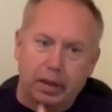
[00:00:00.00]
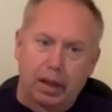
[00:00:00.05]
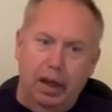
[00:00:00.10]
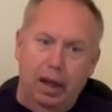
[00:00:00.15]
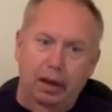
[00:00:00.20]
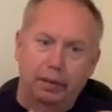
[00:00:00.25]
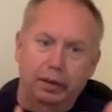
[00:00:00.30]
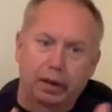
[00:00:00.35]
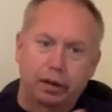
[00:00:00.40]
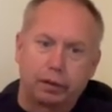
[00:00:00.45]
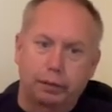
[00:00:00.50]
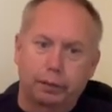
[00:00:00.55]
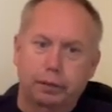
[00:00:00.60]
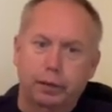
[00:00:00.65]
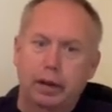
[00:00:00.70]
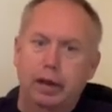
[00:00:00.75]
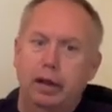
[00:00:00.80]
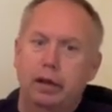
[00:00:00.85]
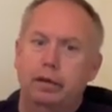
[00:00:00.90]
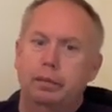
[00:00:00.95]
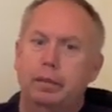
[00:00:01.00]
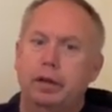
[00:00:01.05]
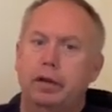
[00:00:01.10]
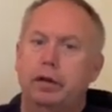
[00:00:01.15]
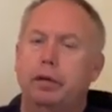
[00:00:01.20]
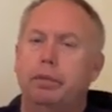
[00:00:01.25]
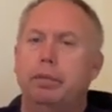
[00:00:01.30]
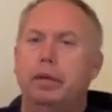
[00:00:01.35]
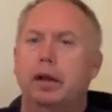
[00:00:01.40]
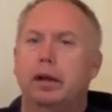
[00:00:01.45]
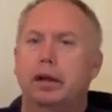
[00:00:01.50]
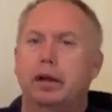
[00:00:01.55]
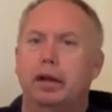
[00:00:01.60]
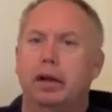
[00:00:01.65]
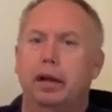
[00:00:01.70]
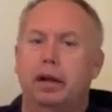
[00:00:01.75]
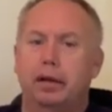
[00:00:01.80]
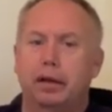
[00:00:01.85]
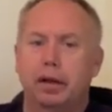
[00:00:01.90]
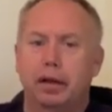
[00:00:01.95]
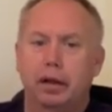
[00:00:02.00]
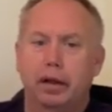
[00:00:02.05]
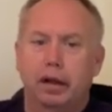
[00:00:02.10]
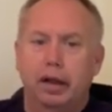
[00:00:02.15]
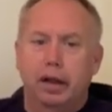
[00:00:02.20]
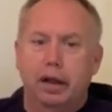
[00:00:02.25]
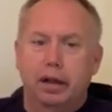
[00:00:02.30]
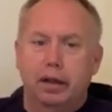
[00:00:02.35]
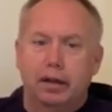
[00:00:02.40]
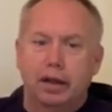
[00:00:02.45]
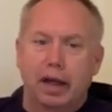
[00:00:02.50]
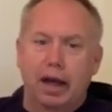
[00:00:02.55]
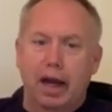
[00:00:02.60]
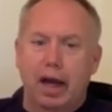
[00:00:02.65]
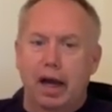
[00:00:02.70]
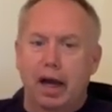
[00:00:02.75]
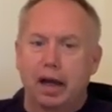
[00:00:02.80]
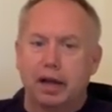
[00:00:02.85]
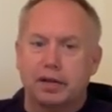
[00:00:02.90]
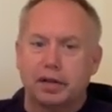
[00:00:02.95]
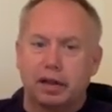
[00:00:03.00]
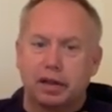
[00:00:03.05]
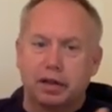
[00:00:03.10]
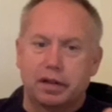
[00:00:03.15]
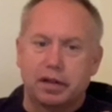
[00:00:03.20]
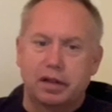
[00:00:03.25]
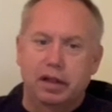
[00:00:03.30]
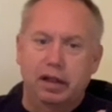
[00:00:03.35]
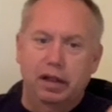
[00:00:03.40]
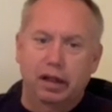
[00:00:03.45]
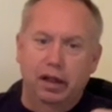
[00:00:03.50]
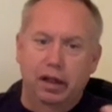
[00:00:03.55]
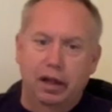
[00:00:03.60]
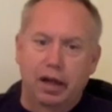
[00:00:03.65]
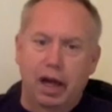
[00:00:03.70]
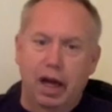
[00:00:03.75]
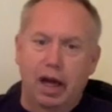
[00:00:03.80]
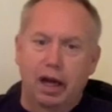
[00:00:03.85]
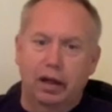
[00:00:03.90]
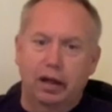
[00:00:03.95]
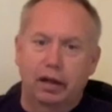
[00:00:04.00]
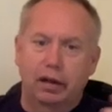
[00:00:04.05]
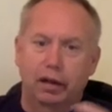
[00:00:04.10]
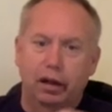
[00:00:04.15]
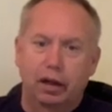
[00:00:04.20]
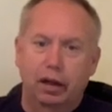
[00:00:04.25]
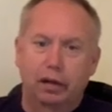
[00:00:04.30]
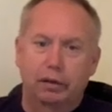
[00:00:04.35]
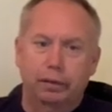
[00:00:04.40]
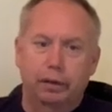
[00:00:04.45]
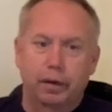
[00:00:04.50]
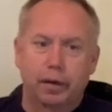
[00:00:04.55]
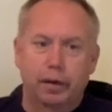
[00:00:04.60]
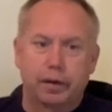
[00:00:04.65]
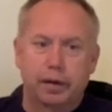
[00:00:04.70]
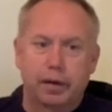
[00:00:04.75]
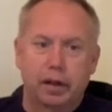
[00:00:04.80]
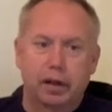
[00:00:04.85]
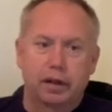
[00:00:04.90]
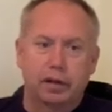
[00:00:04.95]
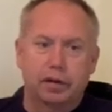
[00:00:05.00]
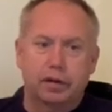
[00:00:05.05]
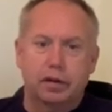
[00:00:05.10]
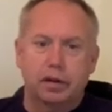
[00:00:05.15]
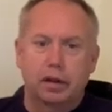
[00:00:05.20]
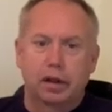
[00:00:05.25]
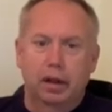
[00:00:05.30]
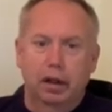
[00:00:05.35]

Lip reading: having the freedom and humility to ask and seek and knock for the things